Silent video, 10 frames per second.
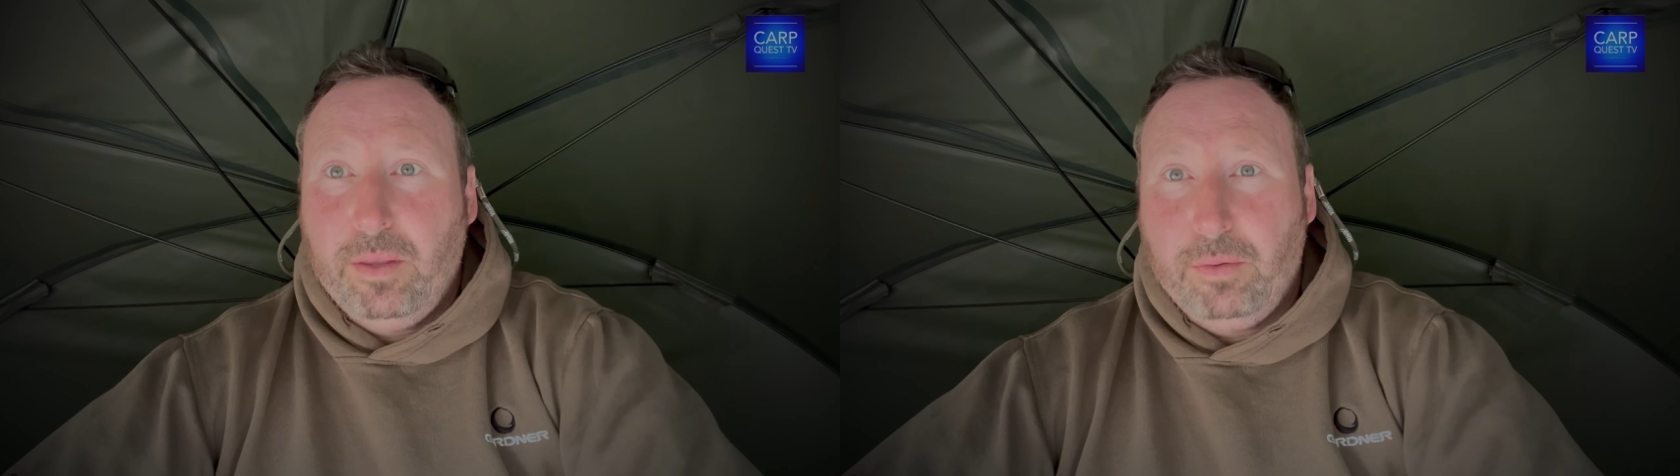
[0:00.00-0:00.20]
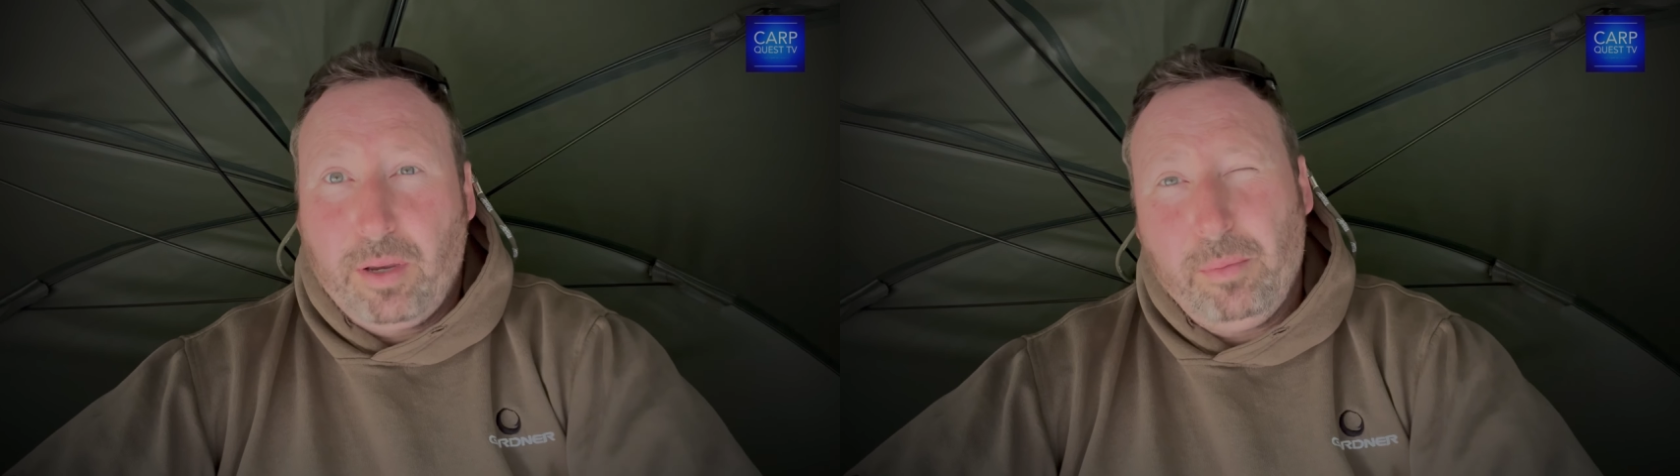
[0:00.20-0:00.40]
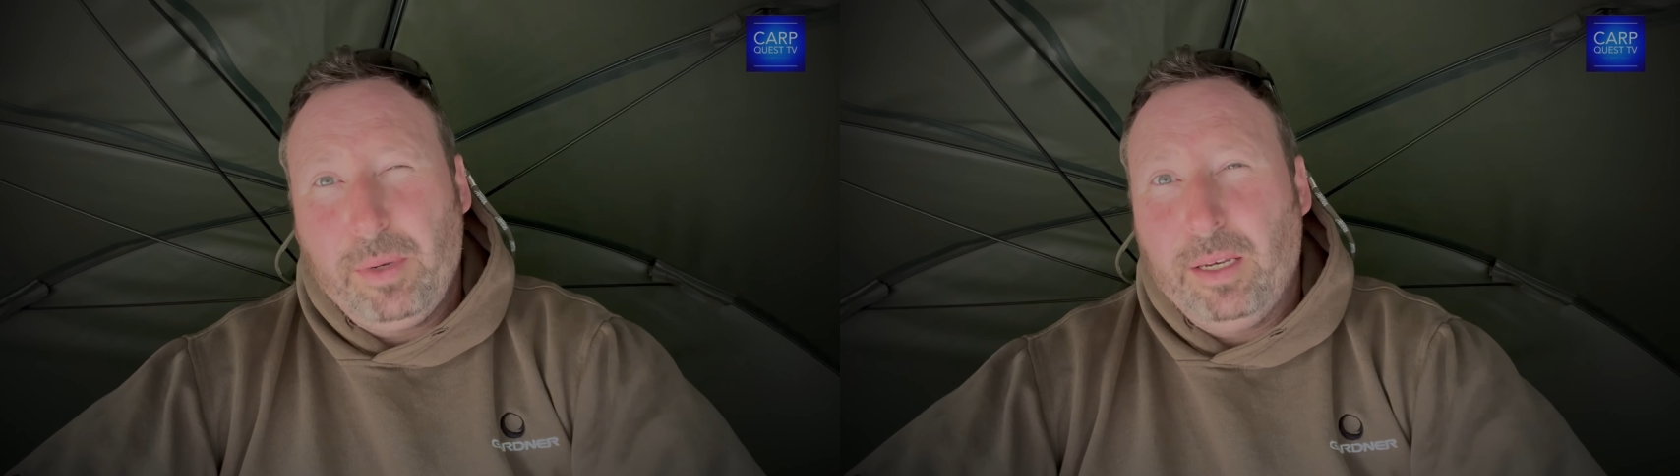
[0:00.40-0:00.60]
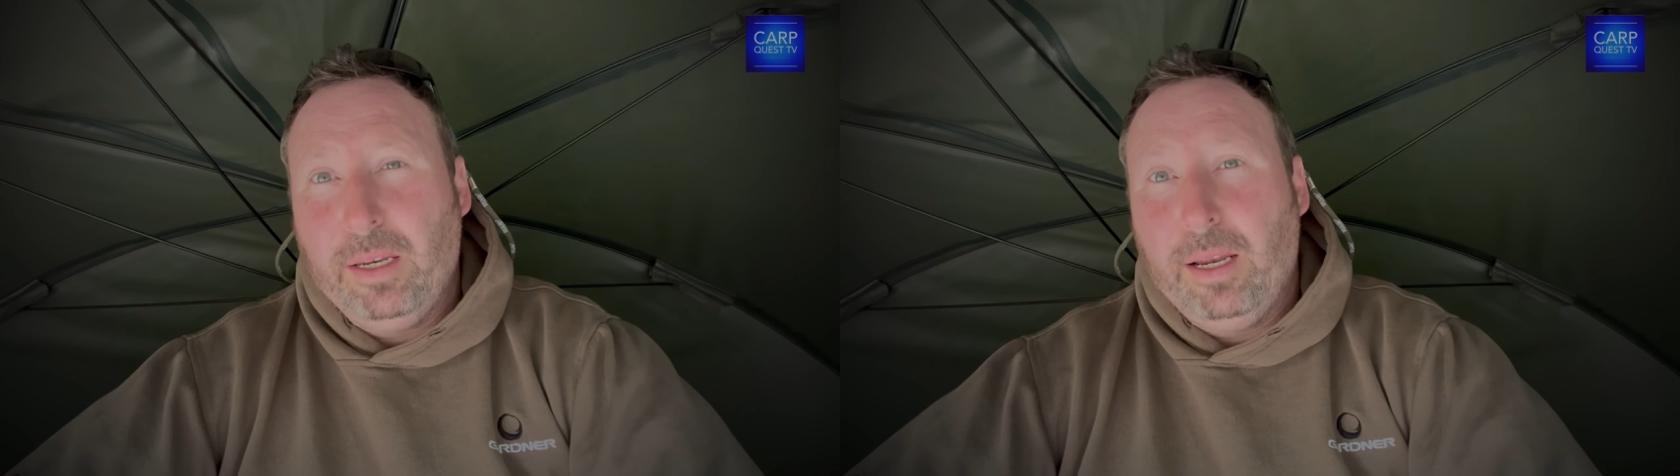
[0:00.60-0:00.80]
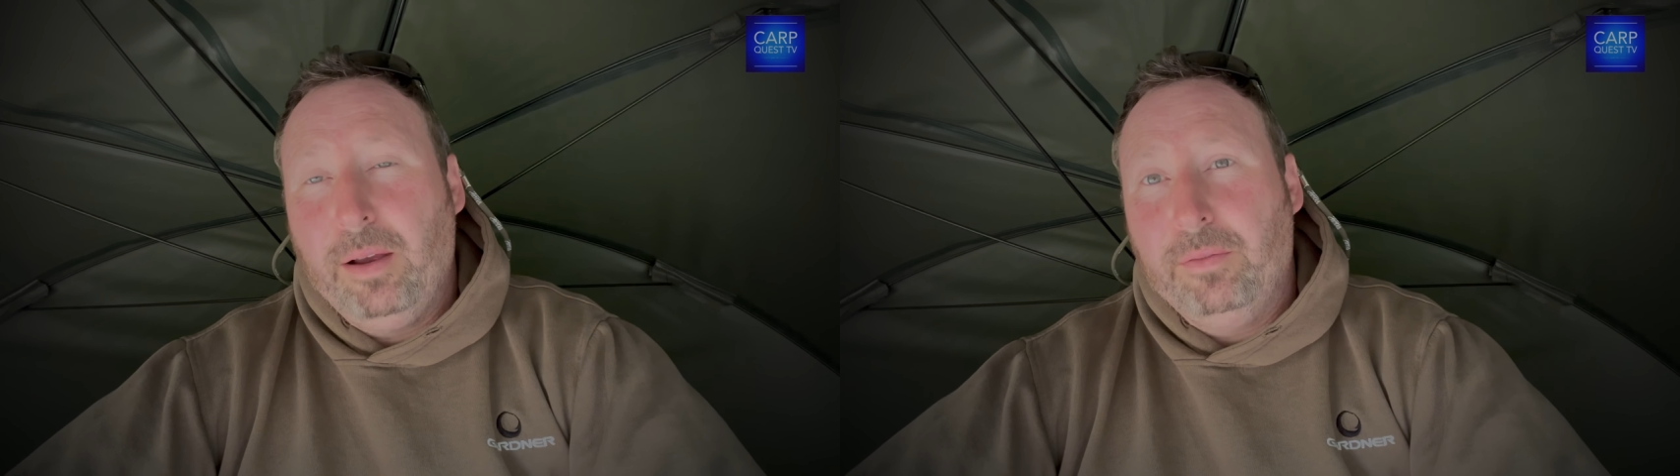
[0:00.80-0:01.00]
coming in
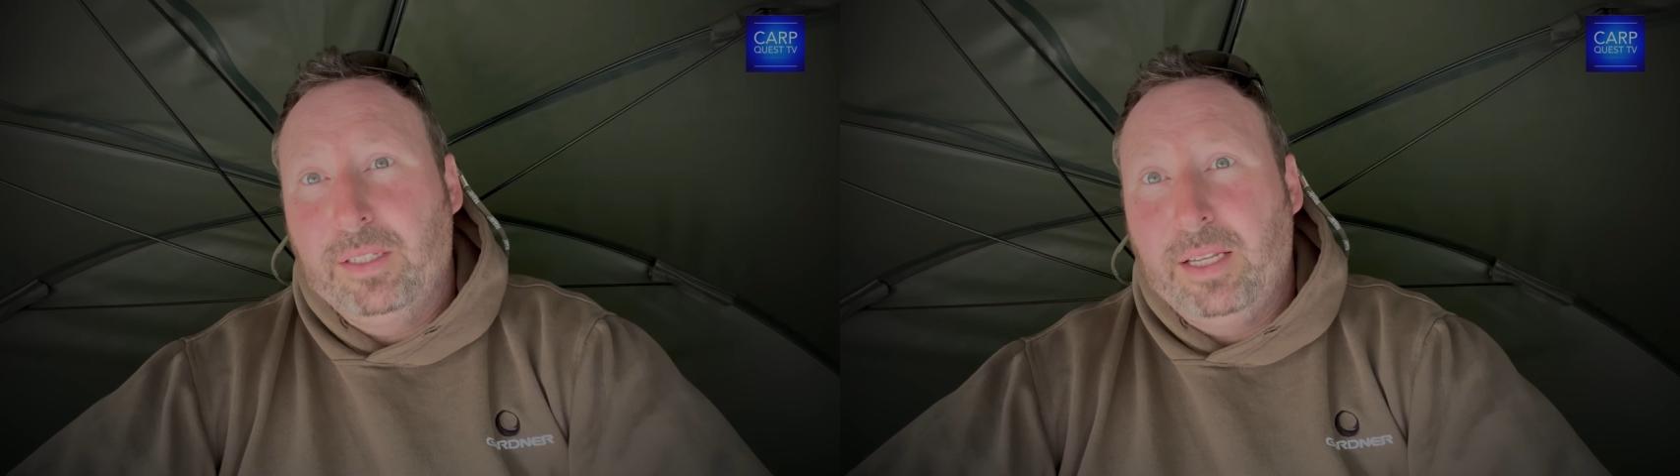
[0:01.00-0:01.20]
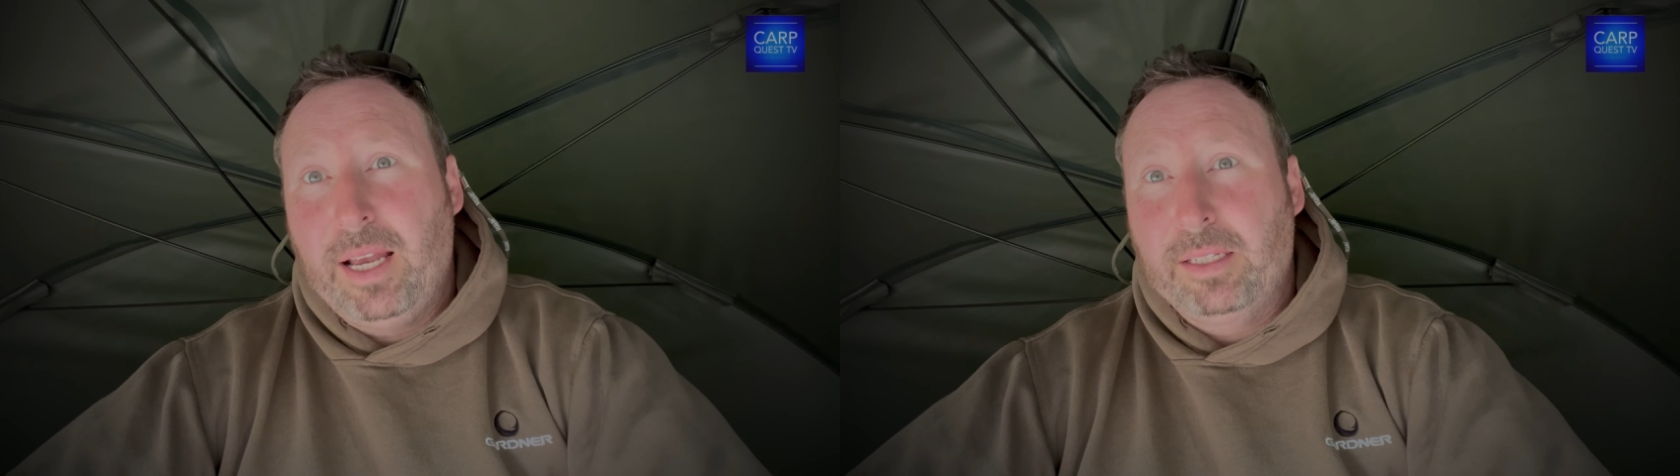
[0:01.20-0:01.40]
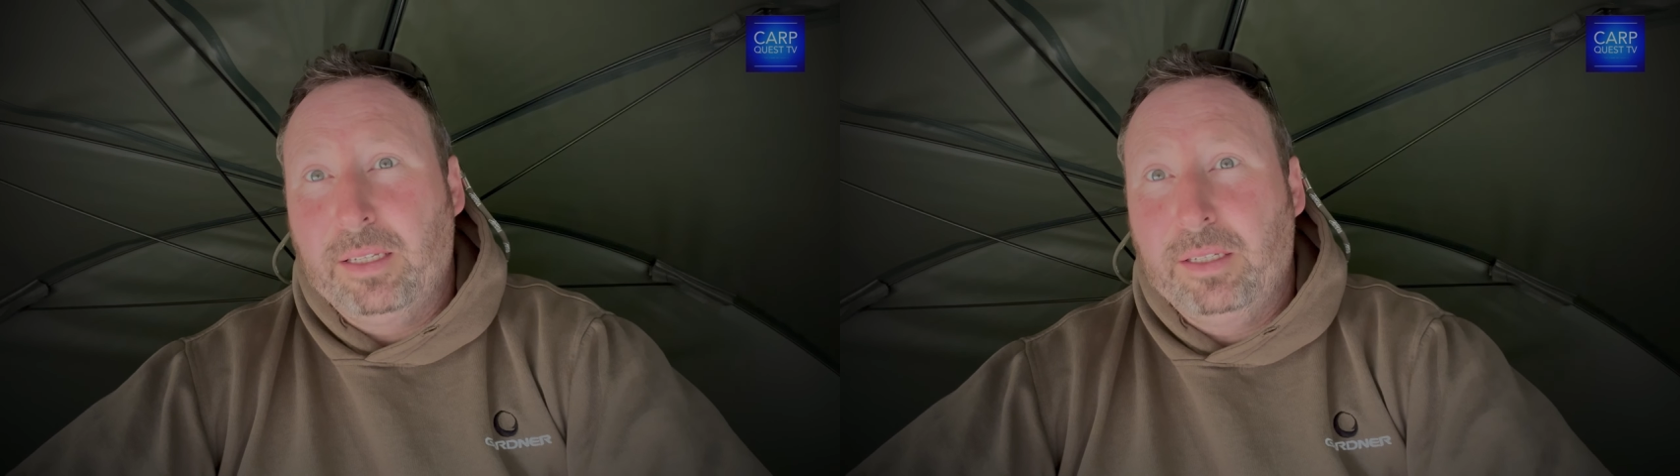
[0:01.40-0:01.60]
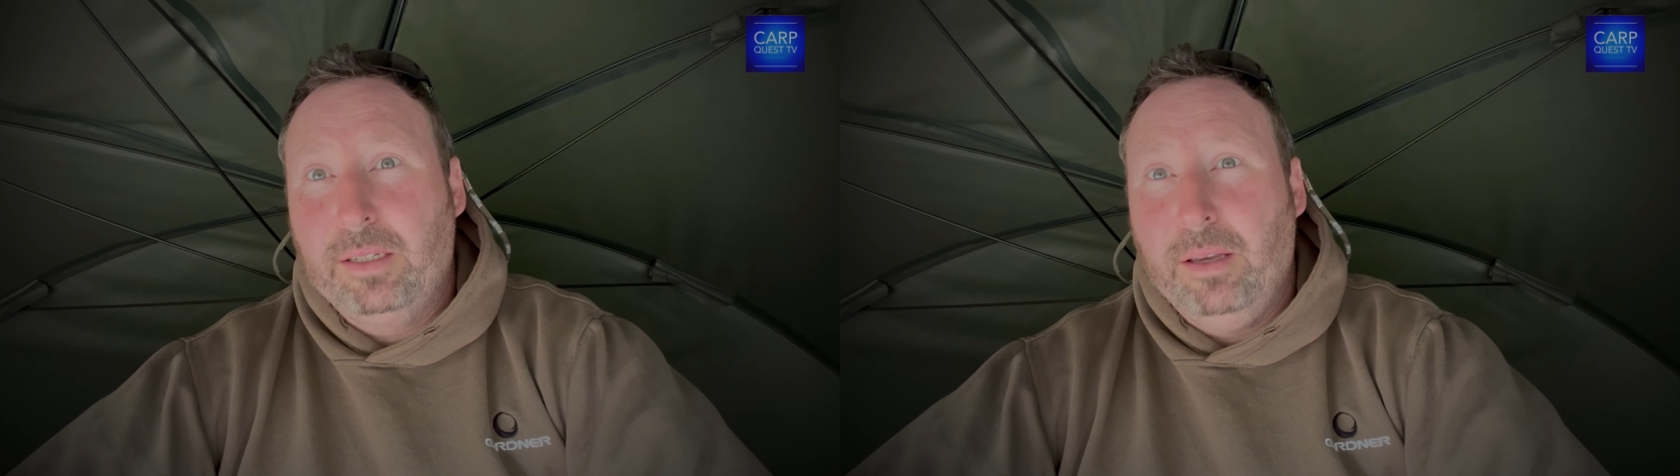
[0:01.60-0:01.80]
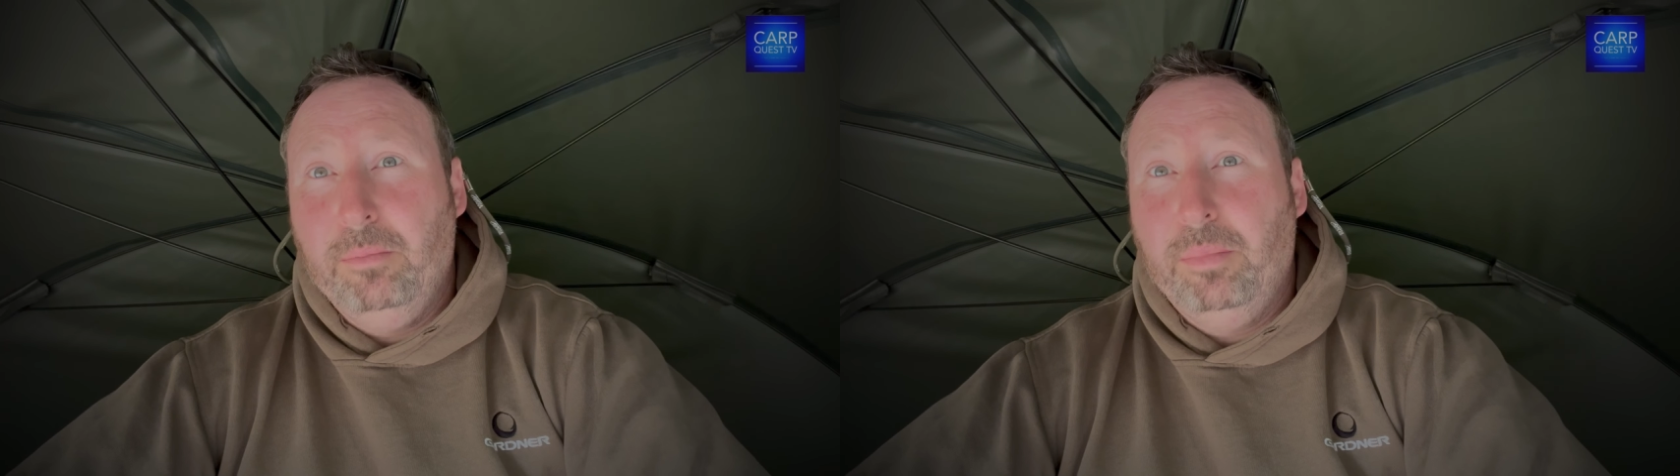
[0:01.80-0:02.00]
and out of snags at a
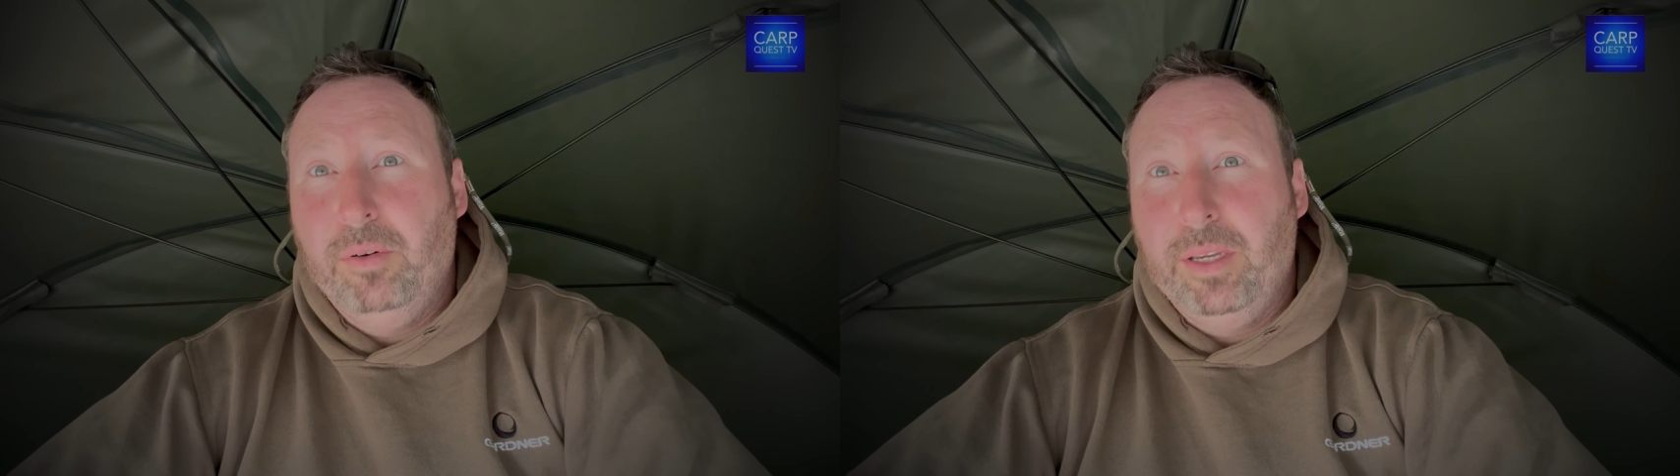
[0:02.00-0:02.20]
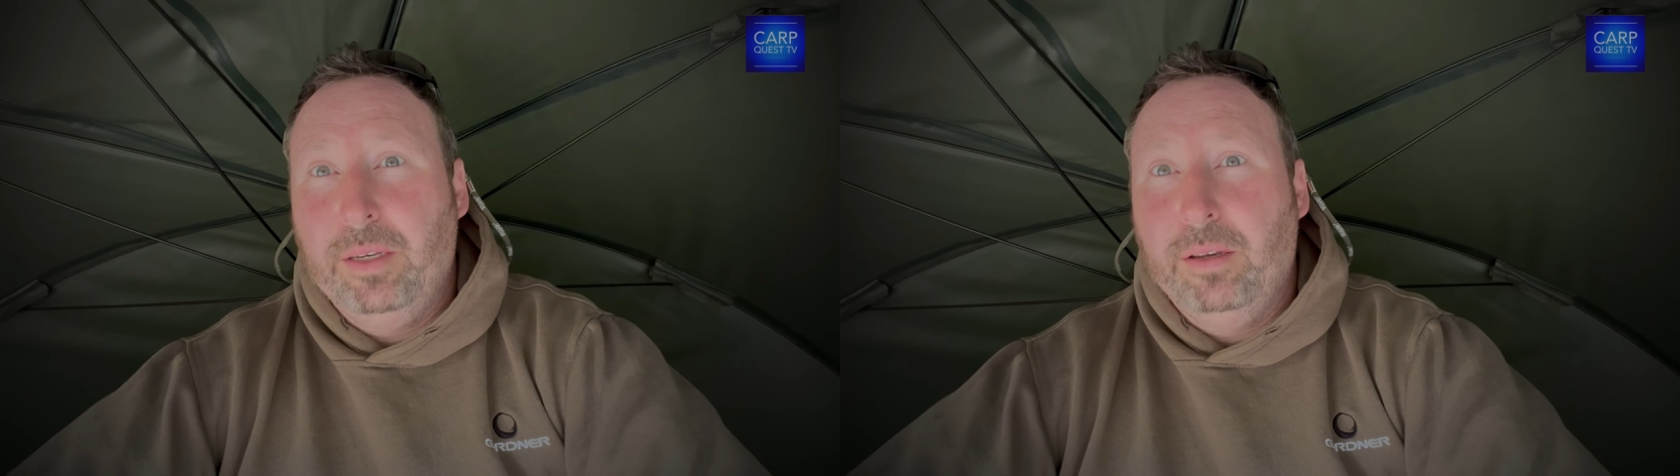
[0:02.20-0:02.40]
certain point.